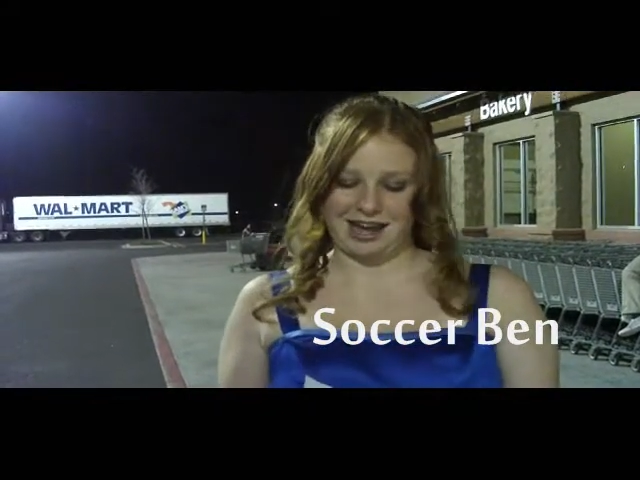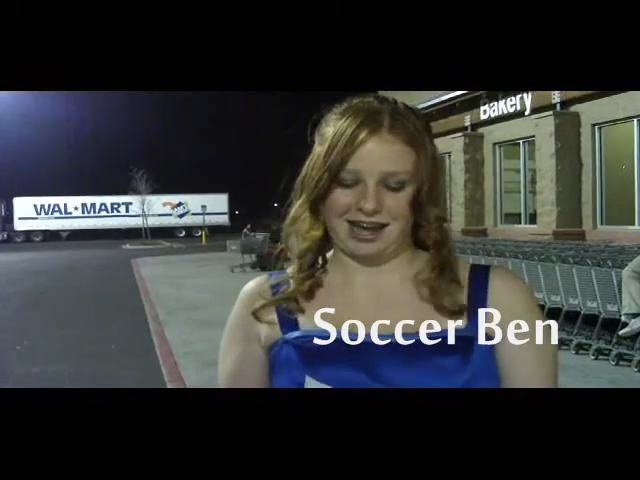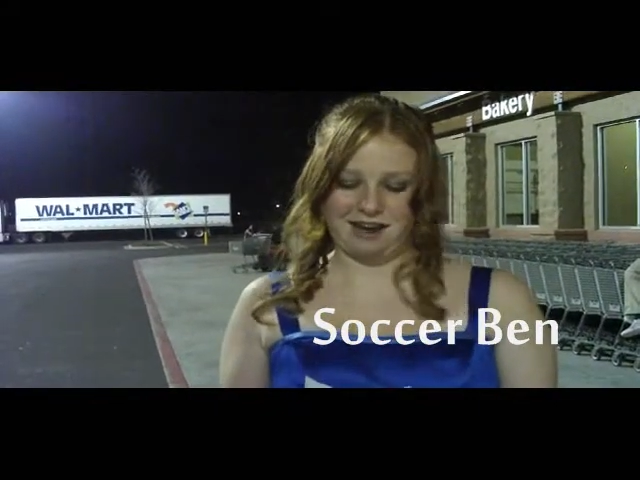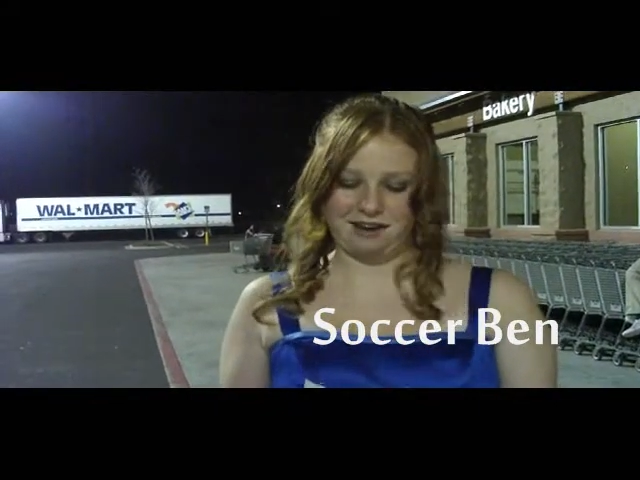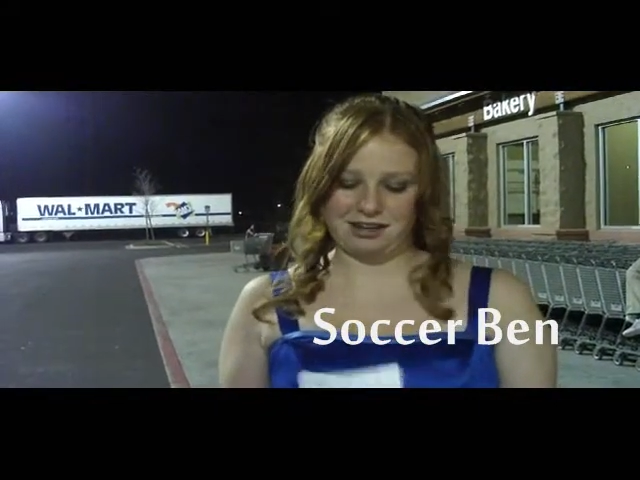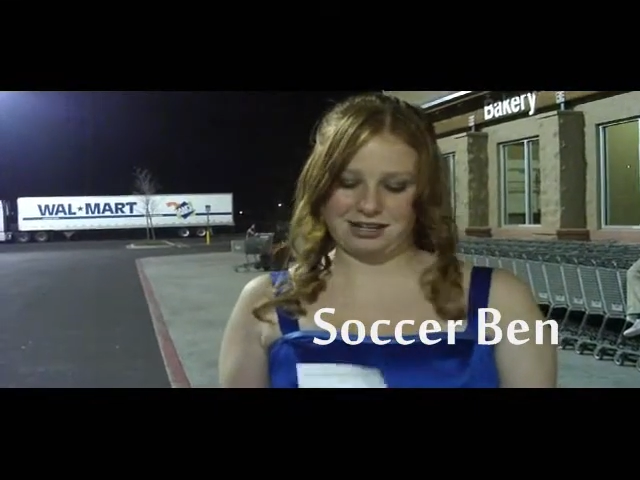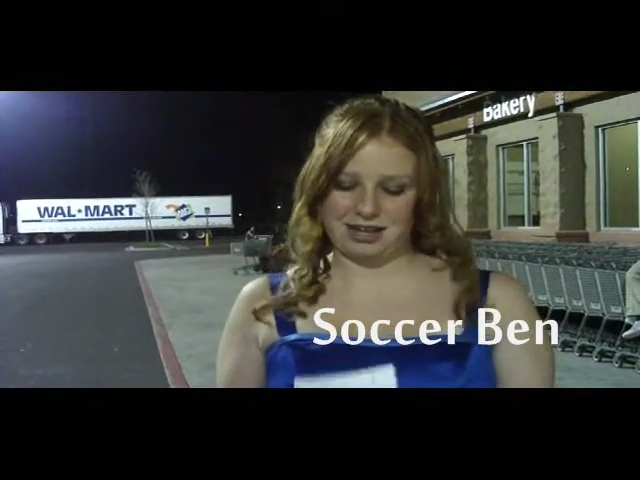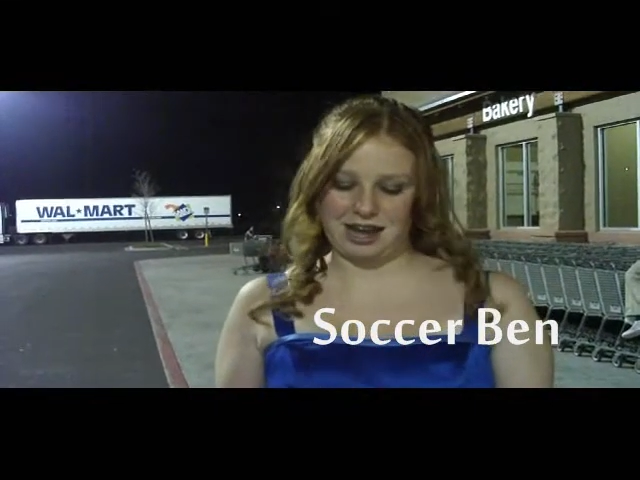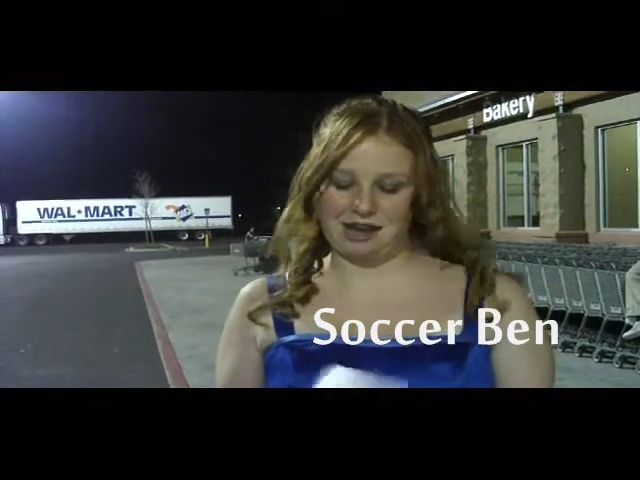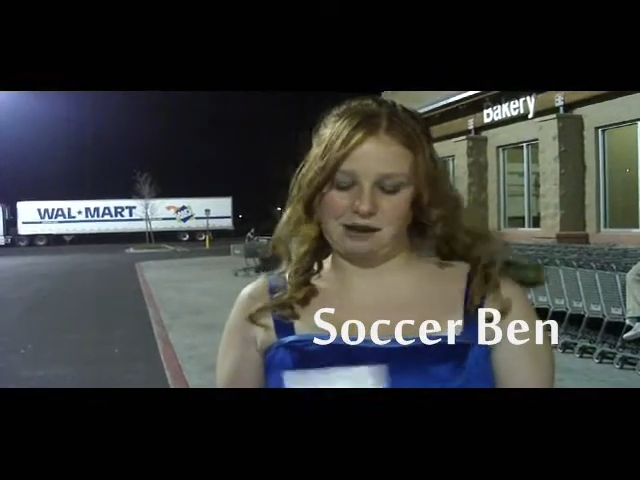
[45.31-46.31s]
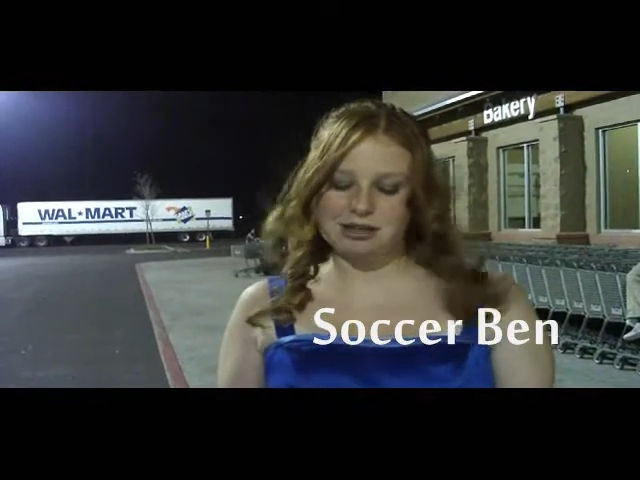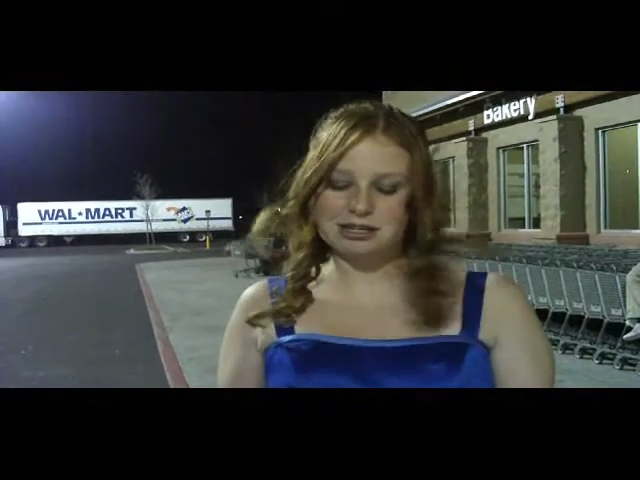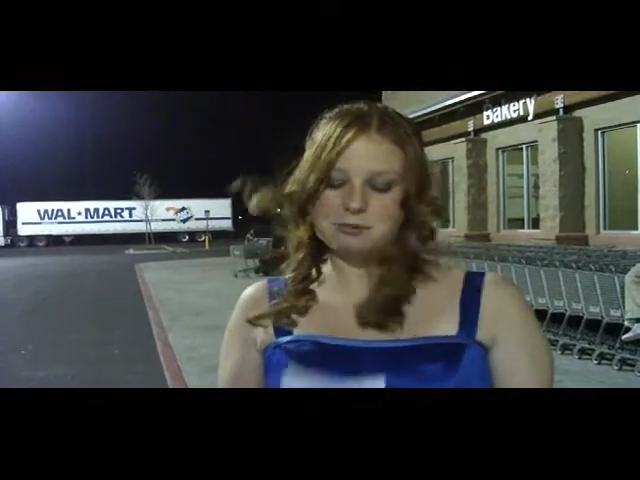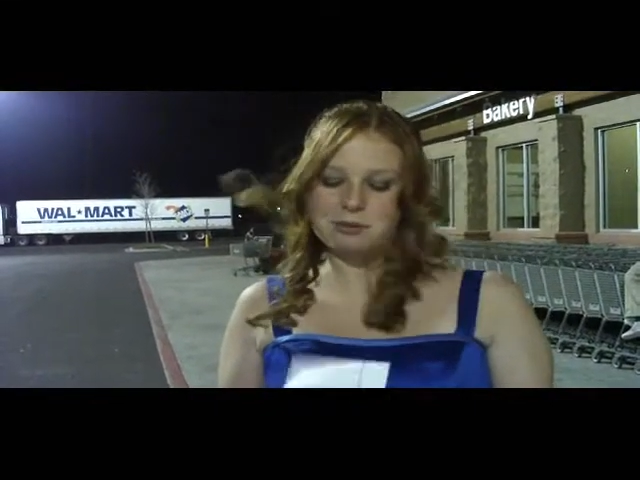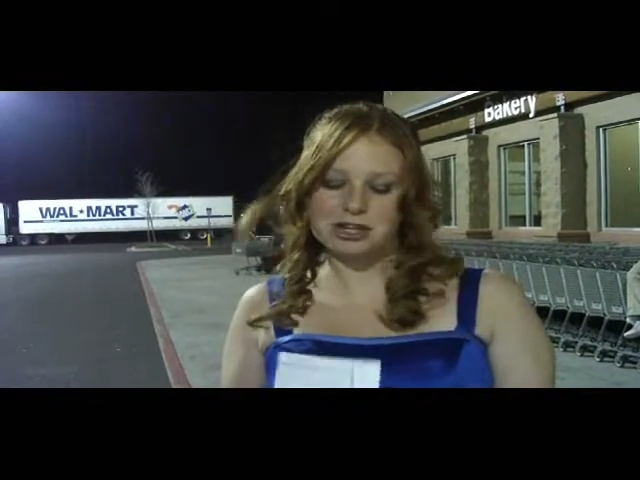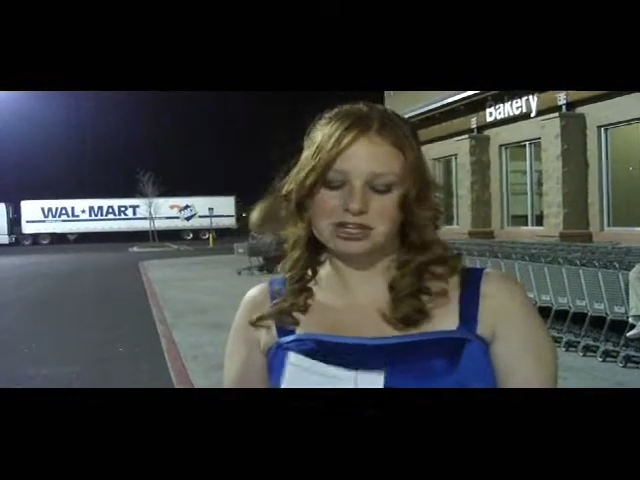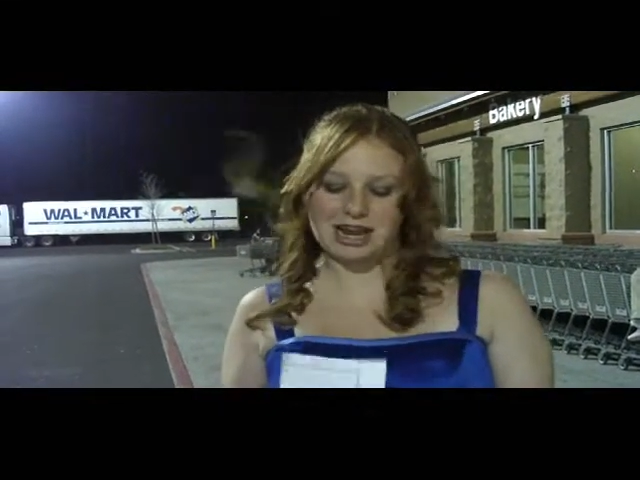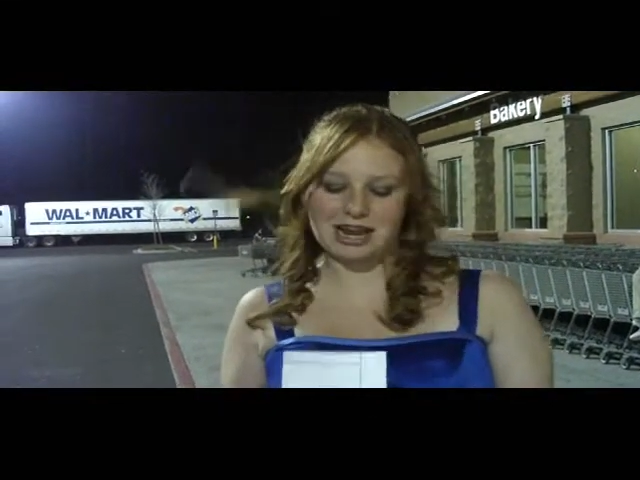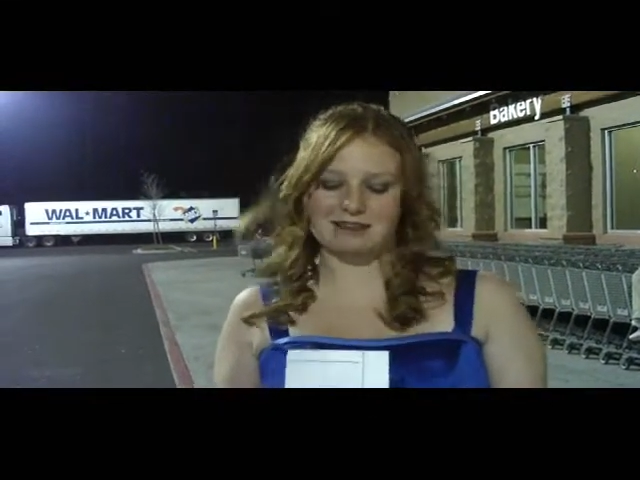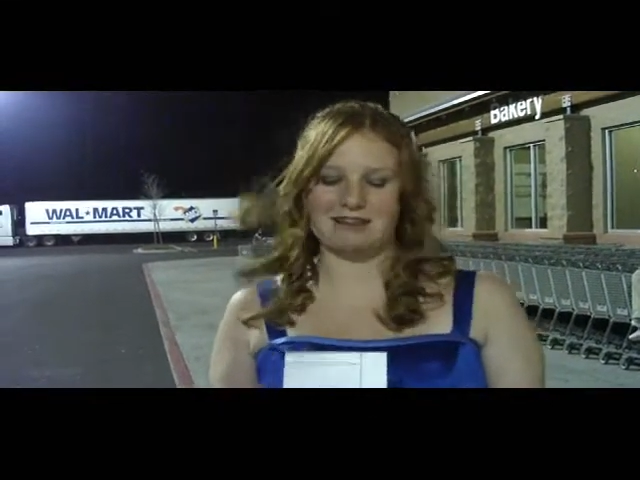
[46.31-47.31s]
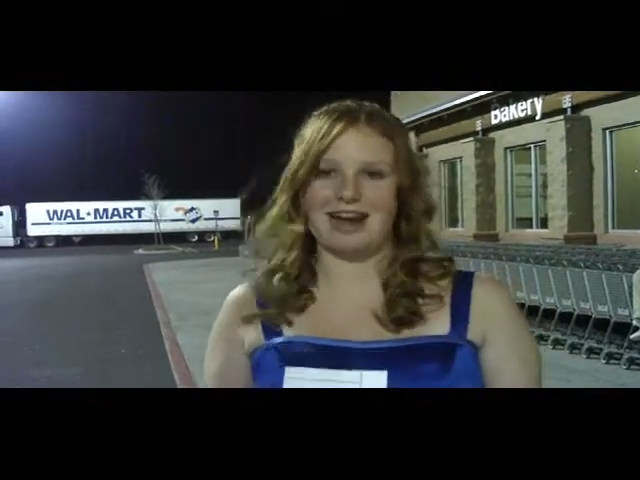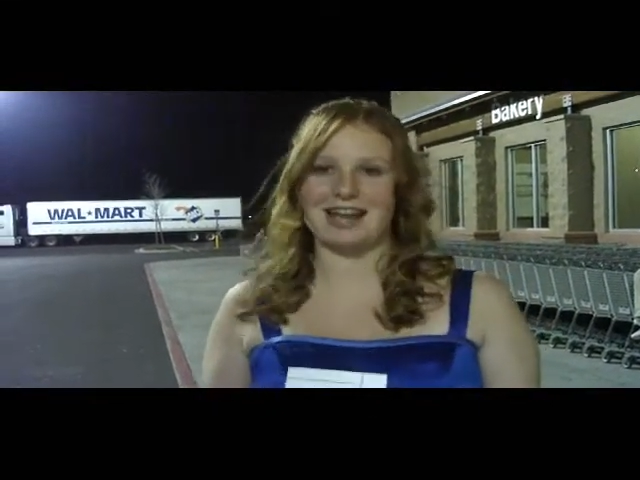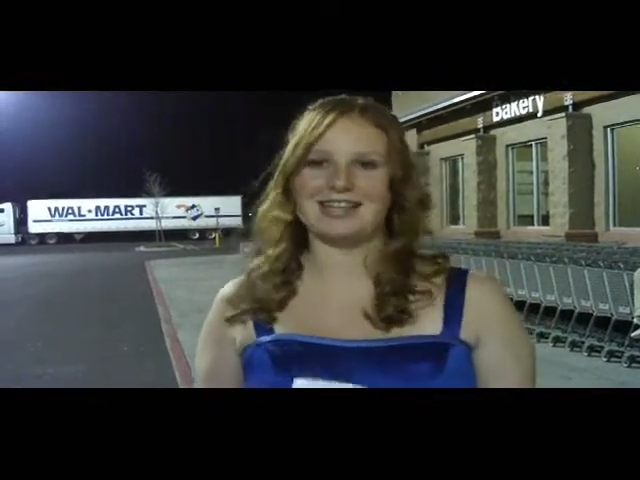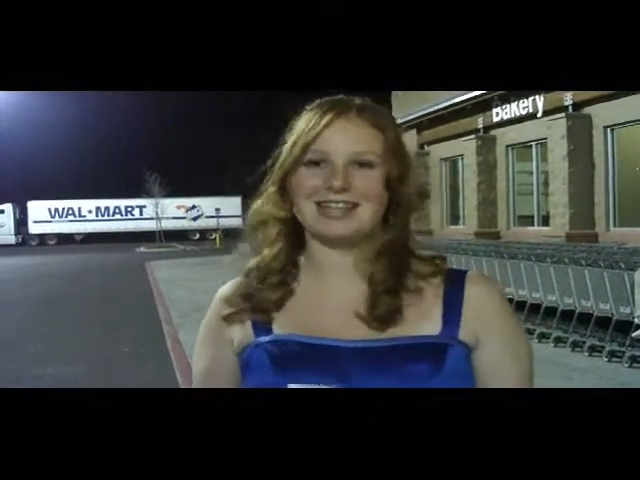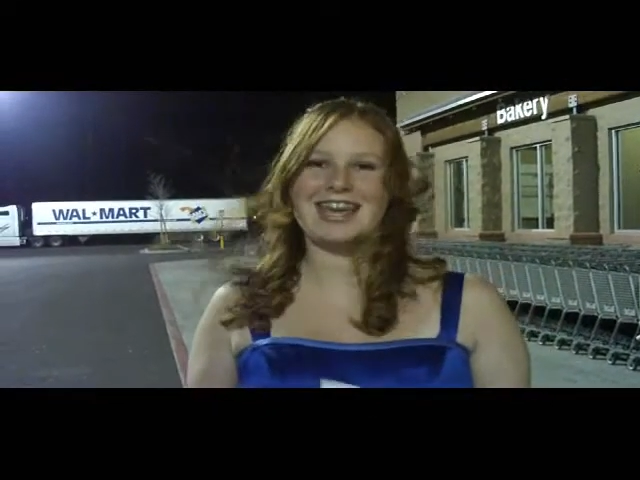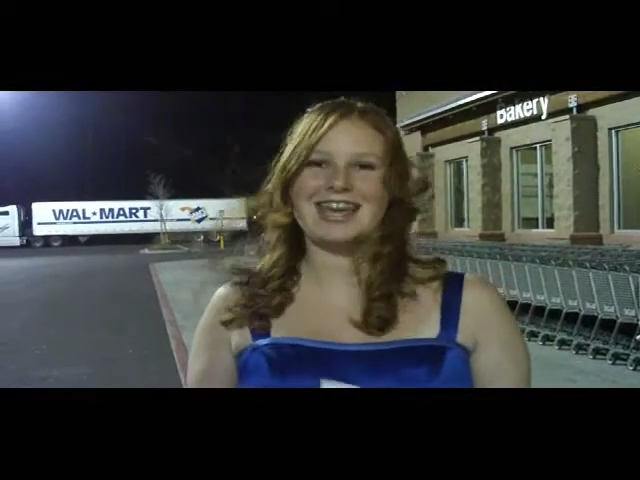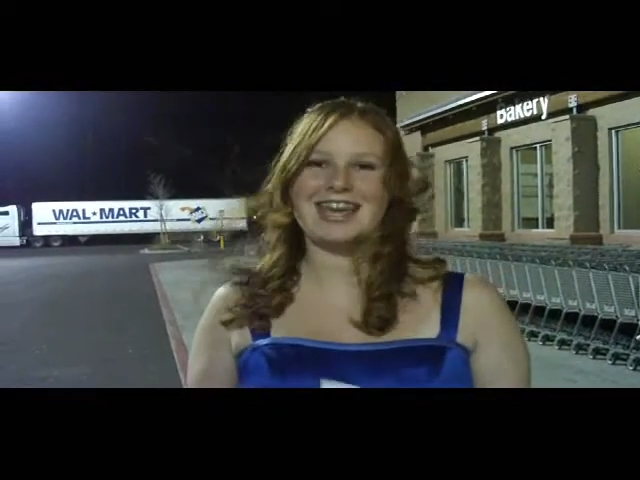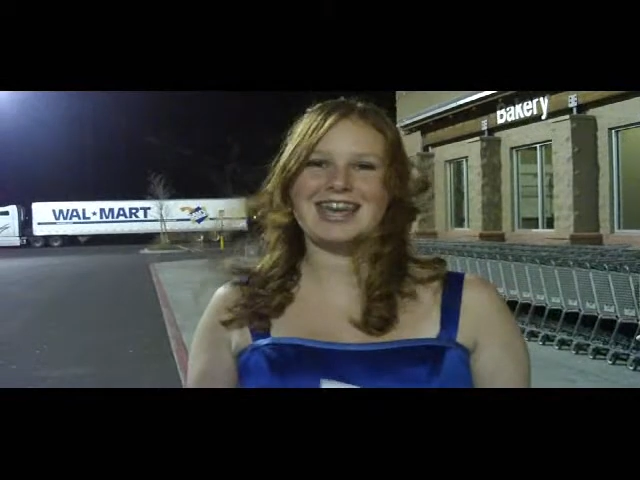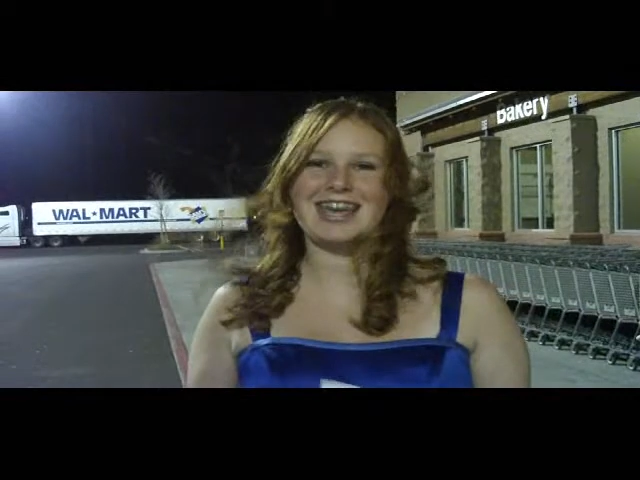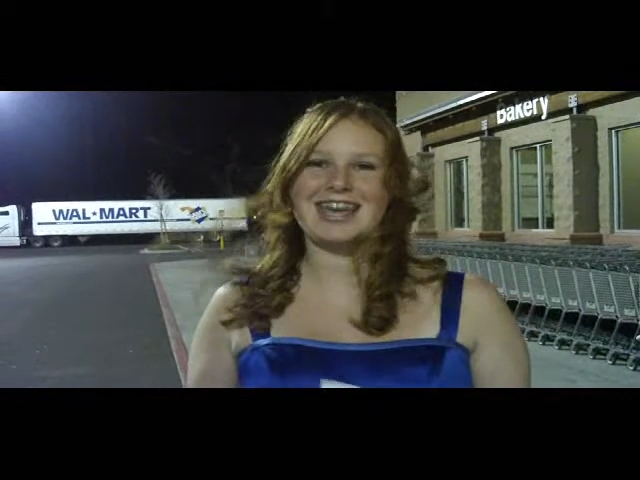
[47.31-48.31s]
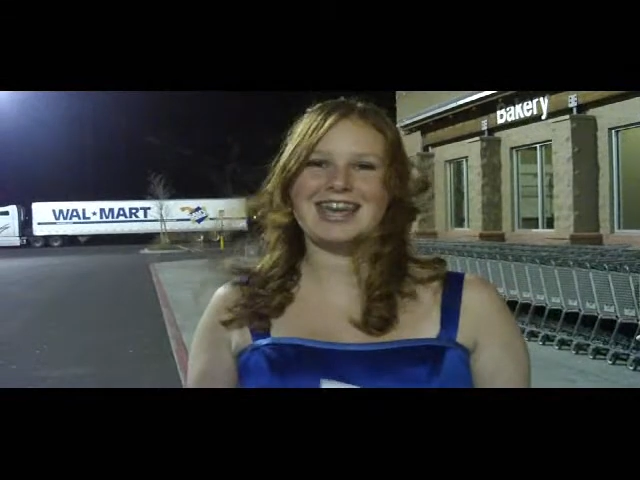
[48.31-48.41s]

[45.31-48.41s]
I always I always appreciate you guys. Thank you.